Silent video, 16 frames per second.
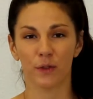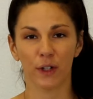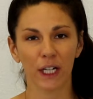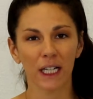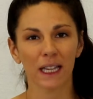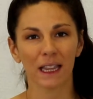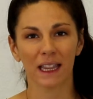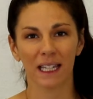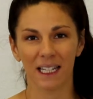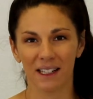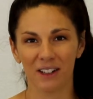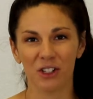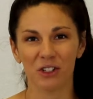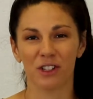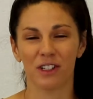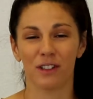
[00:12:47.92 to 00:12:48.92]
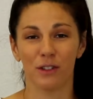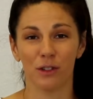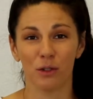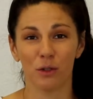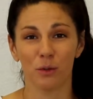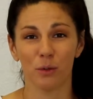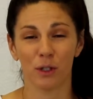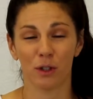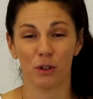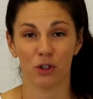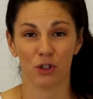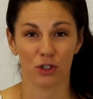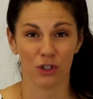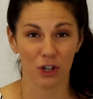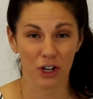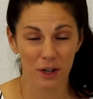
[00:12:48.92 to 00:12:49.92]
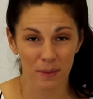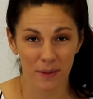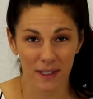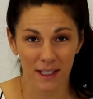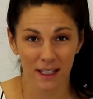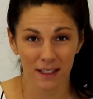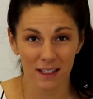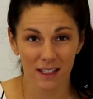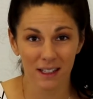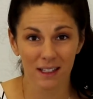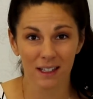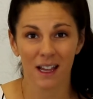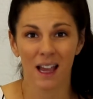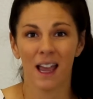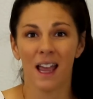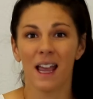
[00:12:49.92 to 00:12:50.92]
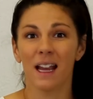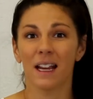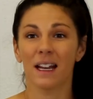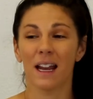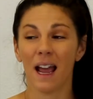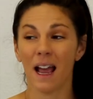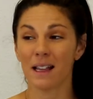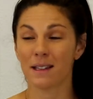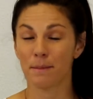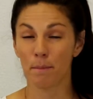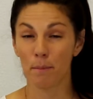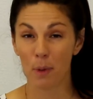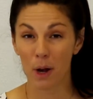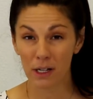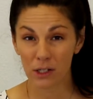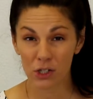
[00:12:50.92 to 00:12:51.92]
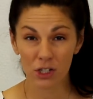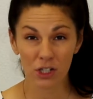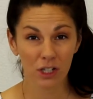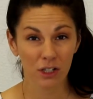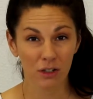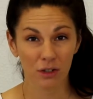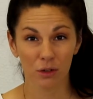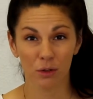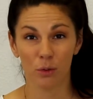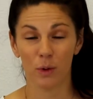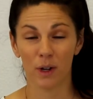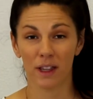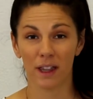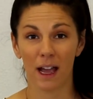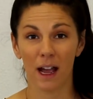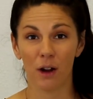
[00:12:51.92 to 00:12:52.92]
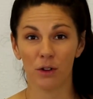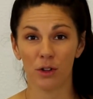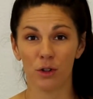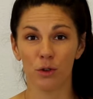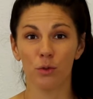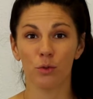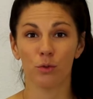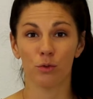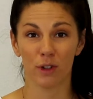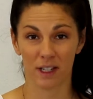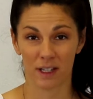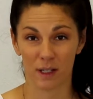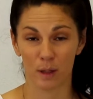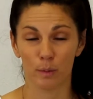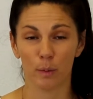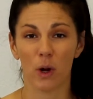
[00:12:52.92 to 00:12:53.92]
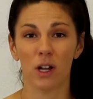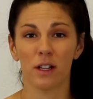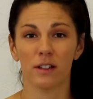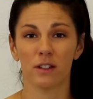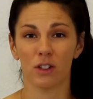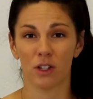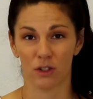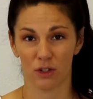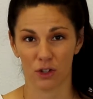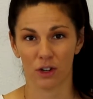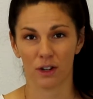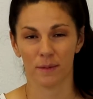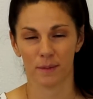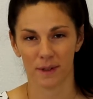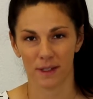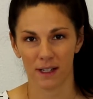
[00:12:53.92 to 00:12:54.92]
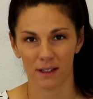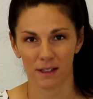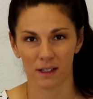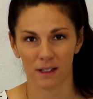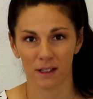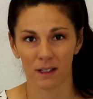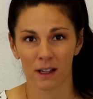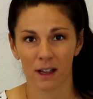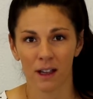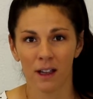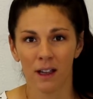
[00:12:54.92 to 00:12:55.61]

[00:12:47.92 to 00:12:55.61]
very little to do with your circumstances, and it has much to do with how you respond to circumstances.